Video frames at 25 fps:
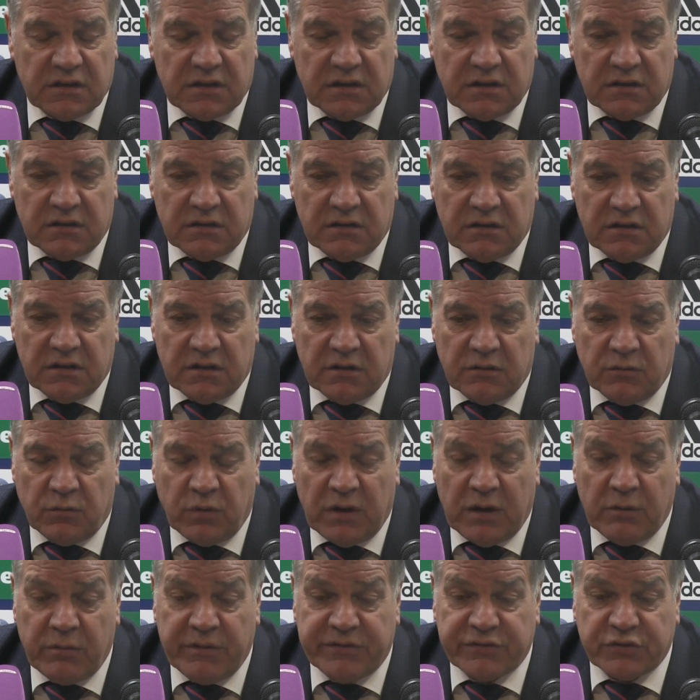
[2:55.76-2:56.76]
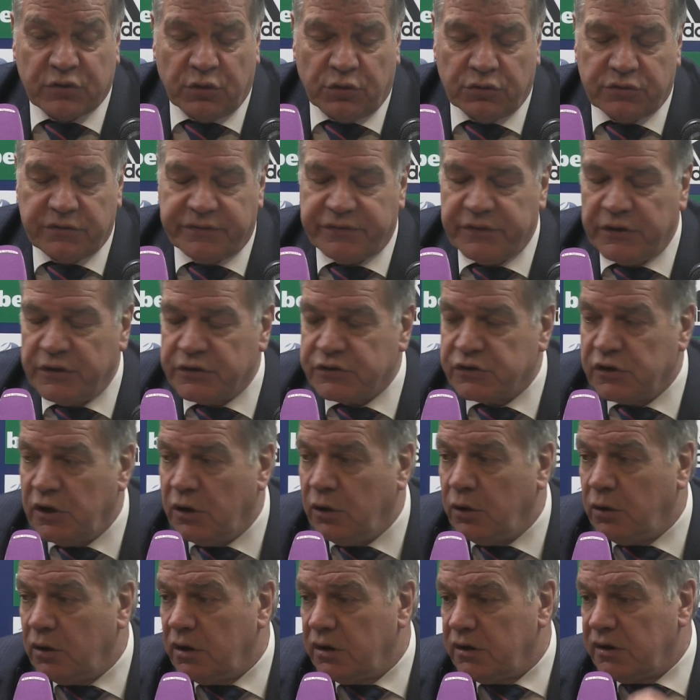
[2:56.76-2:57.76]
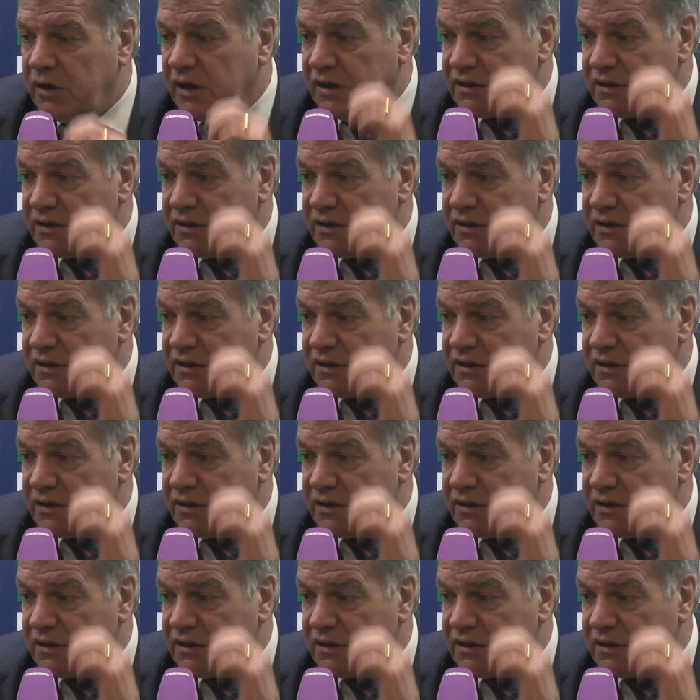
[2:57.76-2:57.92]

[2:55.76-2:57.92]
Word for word: and uh, where we scored the first goal, and